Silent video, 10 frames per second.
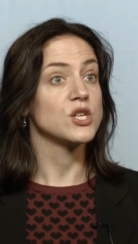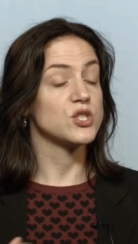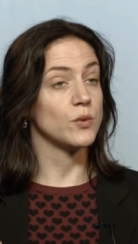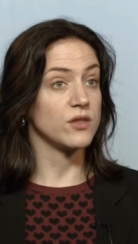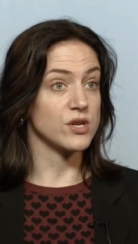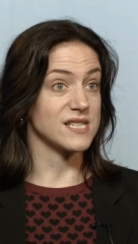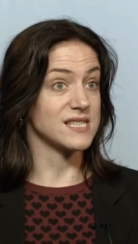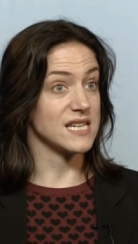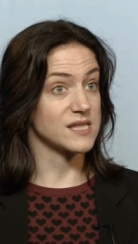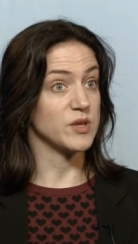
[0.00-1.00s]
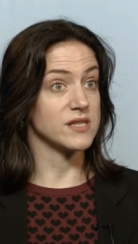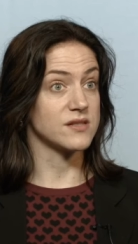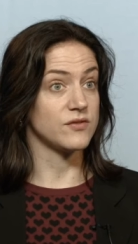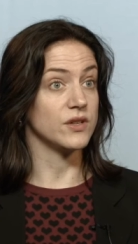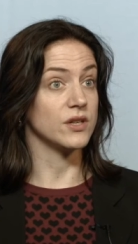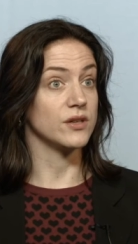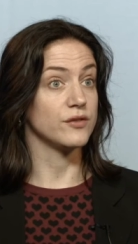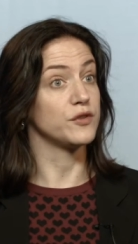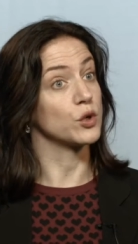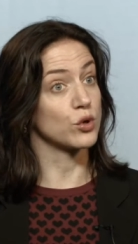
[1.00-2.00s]
doing those assessments for,
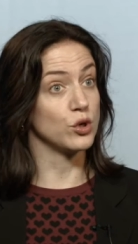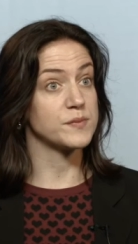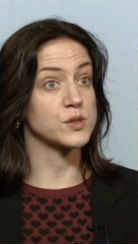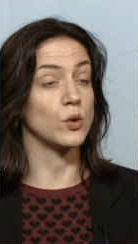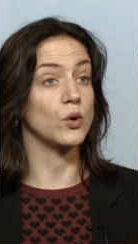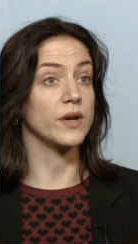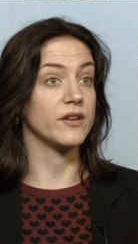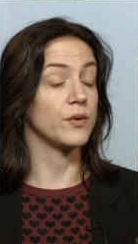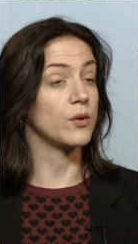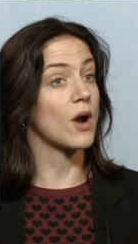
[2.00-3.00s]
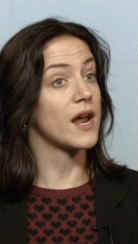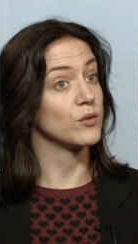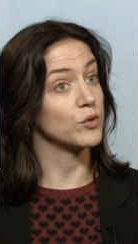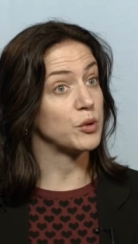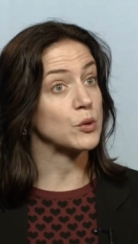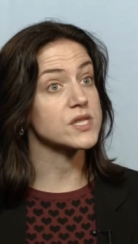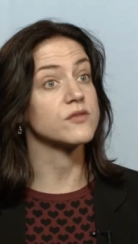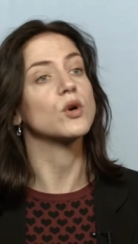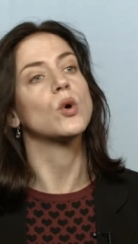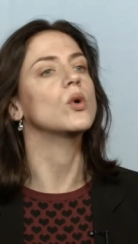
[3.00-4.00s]
for groups or if we're writing reports
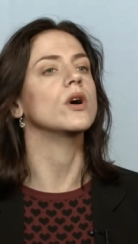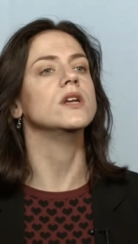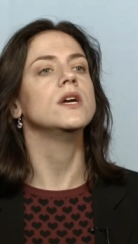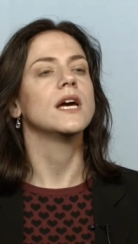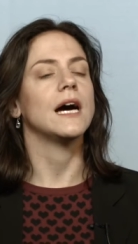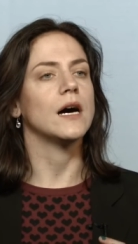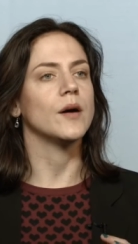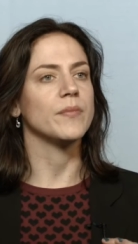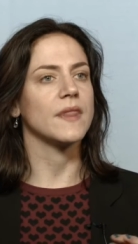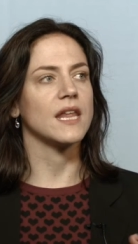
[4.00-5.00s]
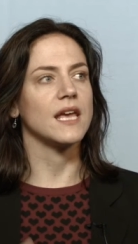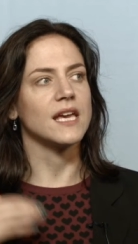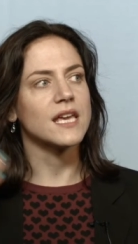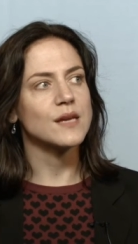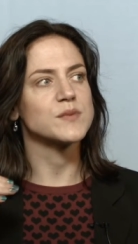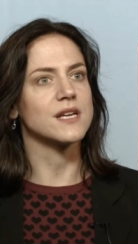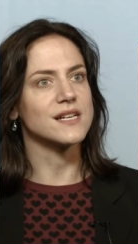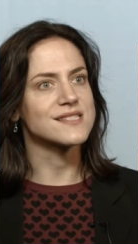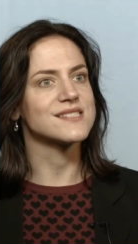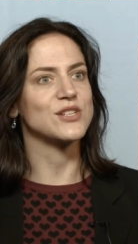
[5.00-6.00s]
for court. Um, it keeps
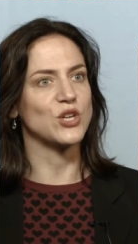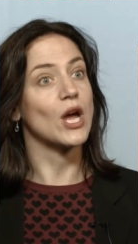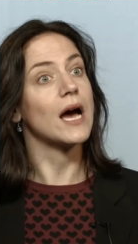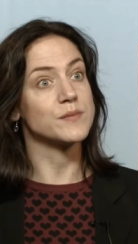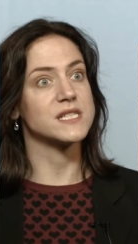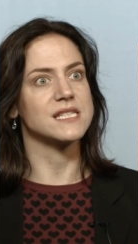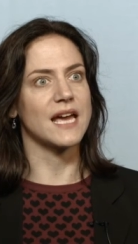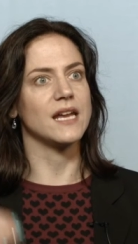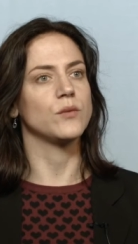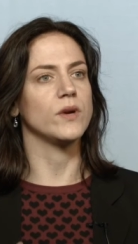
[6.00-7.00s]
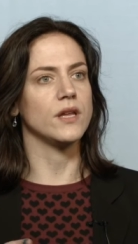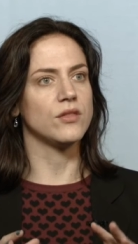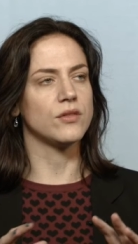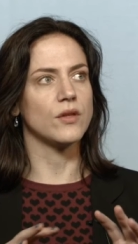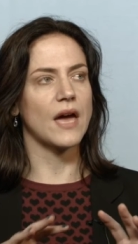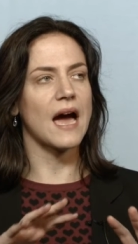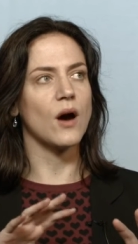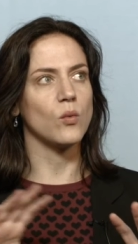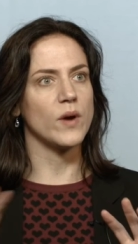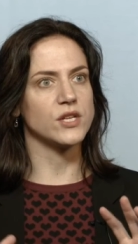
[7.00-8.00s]
us you know, up to date with
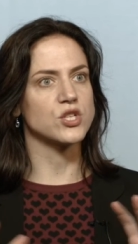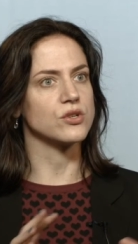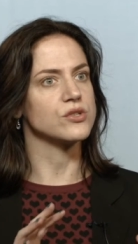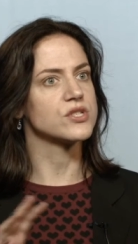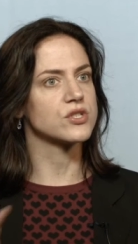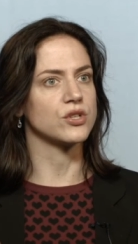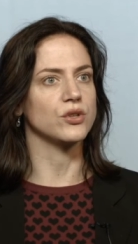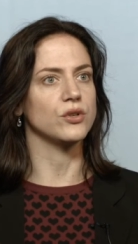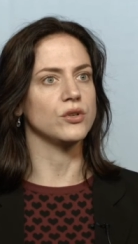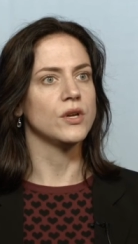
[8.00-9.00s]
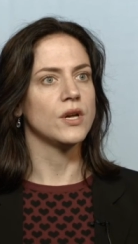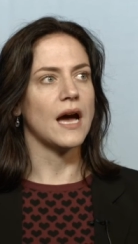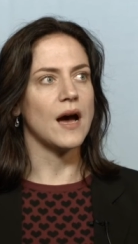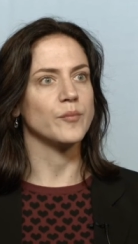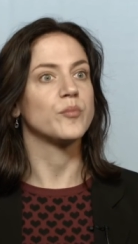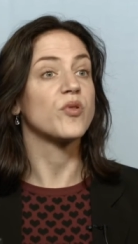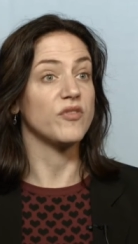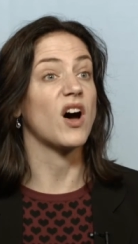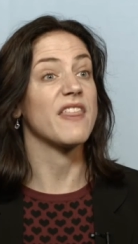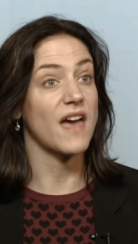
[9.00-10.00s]
how we choose to um,
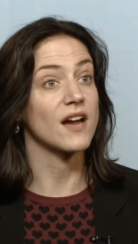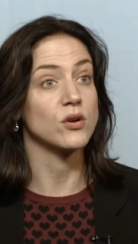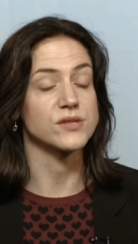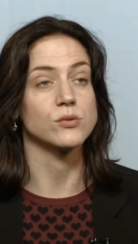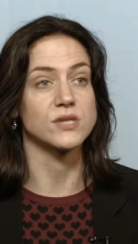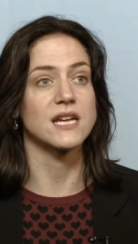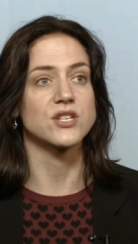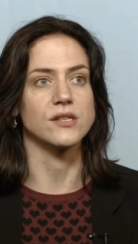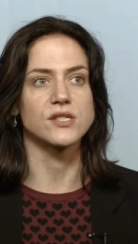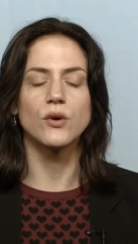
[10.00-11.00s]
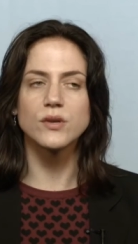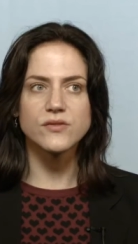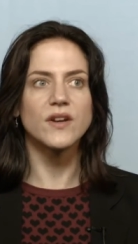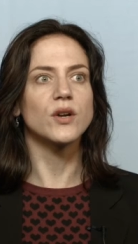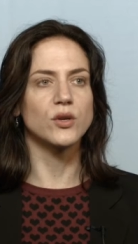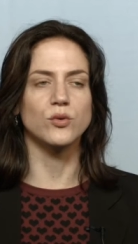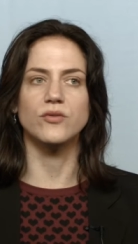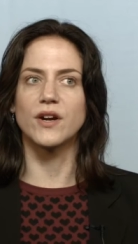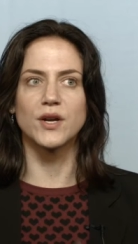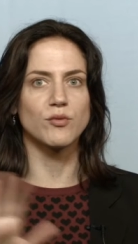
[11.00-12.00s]
provide that consultation. So it's very good,
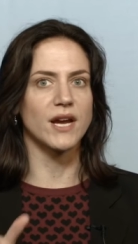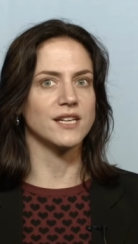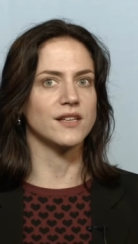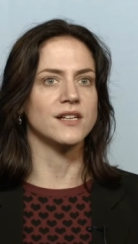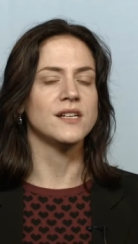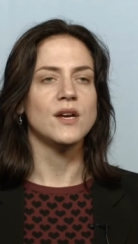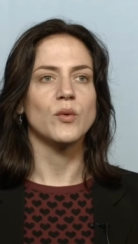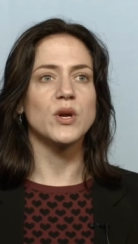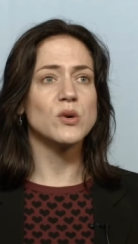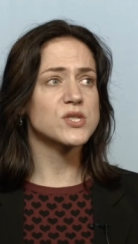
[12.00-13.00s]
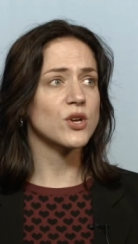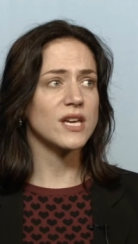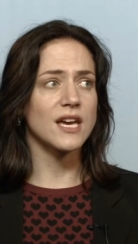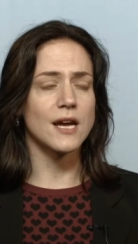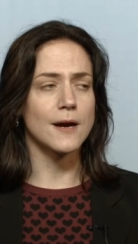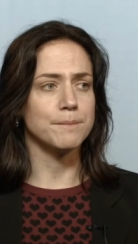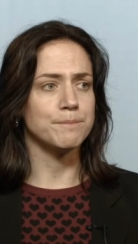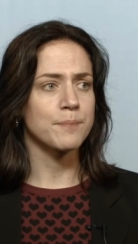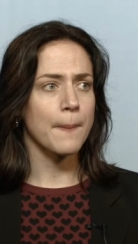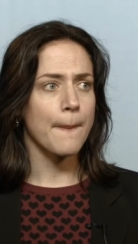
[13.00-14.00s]
very regular. We also get um,